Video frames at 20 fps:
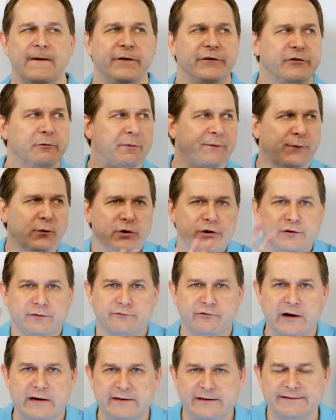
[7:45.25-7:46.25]
So before you
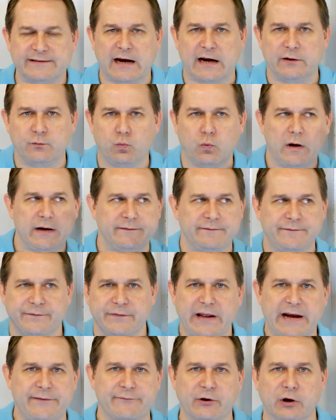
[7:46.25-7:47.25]
try to decide what
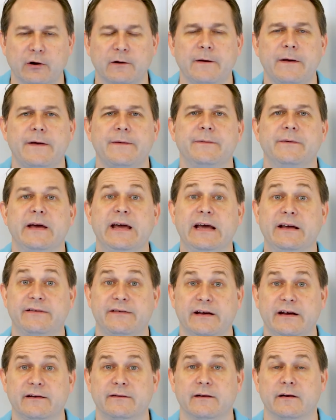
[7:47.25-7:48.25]
flavor, is
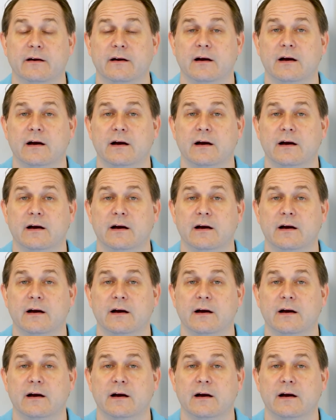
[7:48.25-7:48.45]
it,